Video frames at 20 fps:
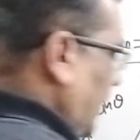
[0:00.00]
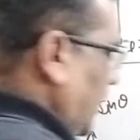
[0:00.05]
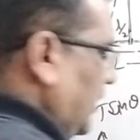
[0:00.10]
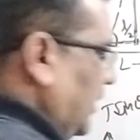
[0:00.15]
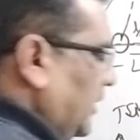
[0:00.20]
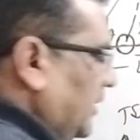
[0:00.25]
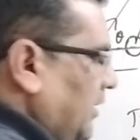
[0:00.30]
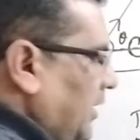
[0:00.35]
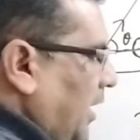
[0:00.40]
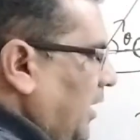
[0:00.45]
Then
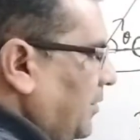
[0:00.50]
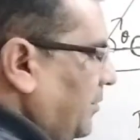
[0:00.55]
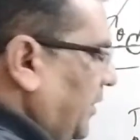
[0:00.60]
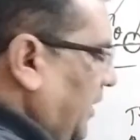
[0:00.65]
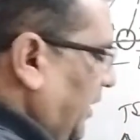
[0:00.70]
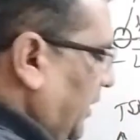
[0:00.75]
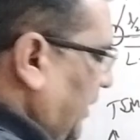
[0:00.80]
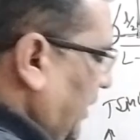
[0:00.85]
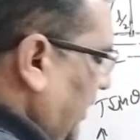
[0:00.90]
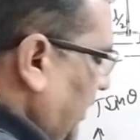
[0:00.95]
it can
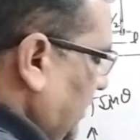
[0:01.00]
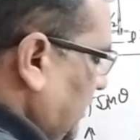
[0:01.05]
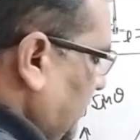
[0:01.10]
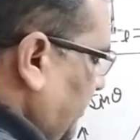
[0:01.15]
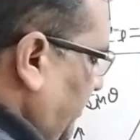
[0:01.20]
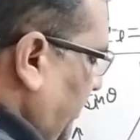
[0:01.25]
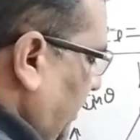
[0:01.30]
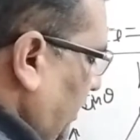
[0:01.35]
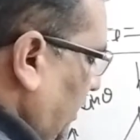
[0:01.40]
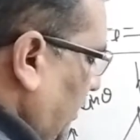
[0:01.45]
be written
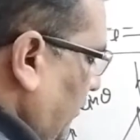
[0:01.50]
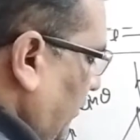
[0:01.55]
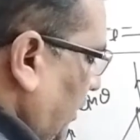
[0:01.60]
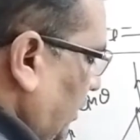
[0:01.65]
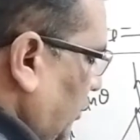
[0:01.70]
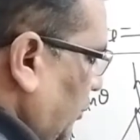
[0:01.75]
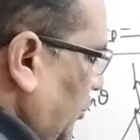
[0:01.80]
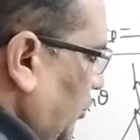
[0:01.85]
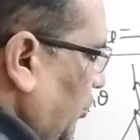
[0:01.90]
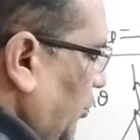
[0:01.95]
as P
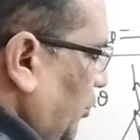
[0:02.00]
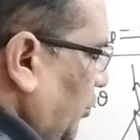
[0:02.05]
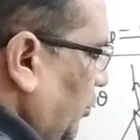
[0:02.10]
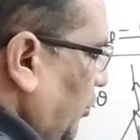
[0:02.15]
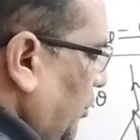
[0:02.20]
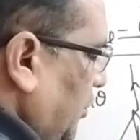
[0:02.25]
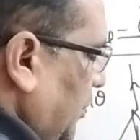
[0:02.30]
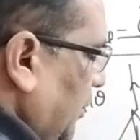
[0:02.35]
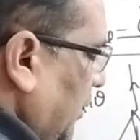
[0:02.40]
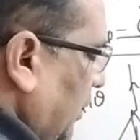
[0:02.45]
equal to
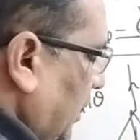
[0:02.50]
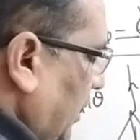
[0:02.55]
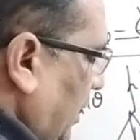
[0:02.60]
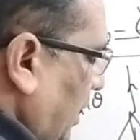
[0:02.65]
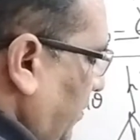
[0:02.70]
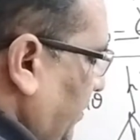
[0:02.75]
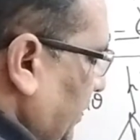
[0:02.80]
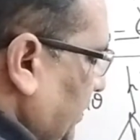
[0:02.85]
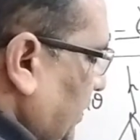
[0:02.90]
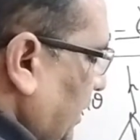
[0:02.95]
root
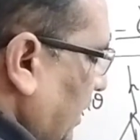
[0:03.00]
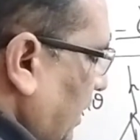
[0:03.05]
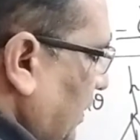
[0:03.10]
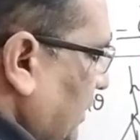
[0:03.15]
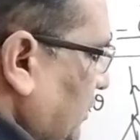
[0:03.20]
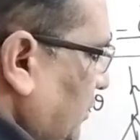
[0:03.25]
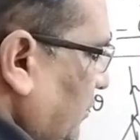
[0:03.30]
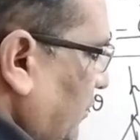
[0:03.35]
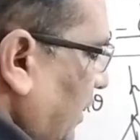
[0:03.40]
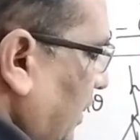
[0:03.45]
capital
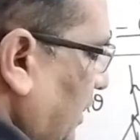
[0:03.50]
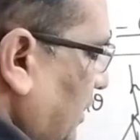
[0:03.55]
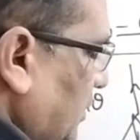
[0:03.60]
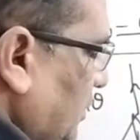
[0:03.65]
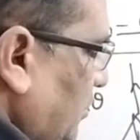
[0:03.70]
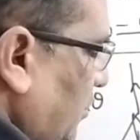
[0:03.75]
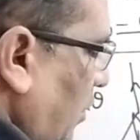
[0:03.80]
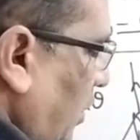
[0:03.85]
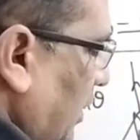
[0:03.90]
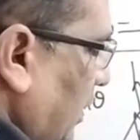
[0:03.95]
L square
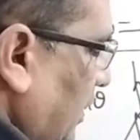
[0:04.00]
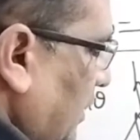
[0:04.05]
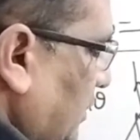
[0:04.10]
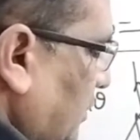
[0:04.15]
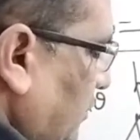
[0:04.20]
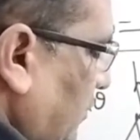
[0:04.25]
small L